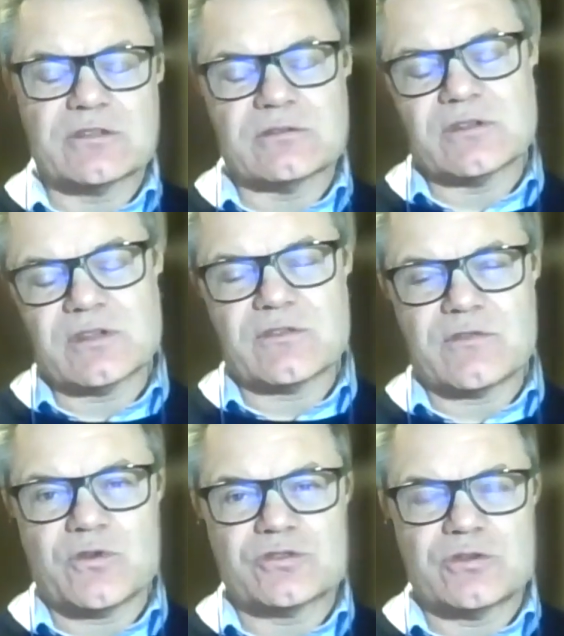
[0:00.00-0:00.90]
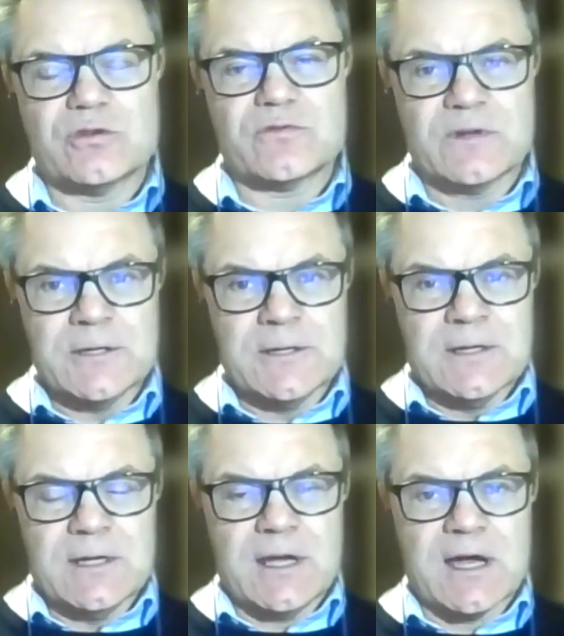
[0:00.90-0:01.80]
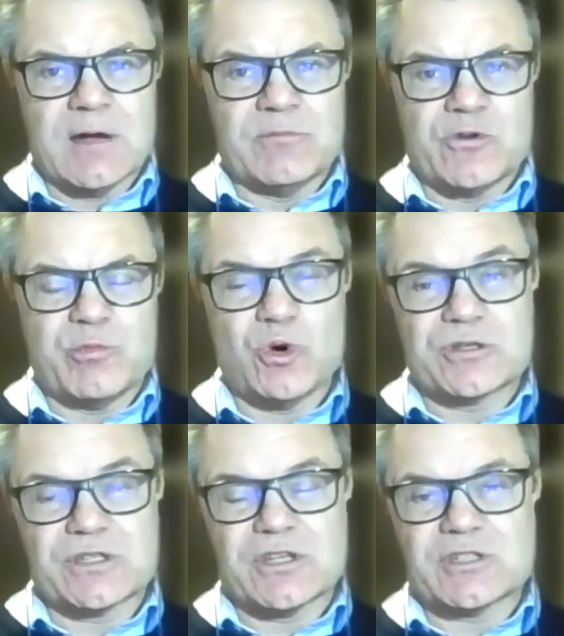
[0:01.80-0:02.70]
So the first two have reported.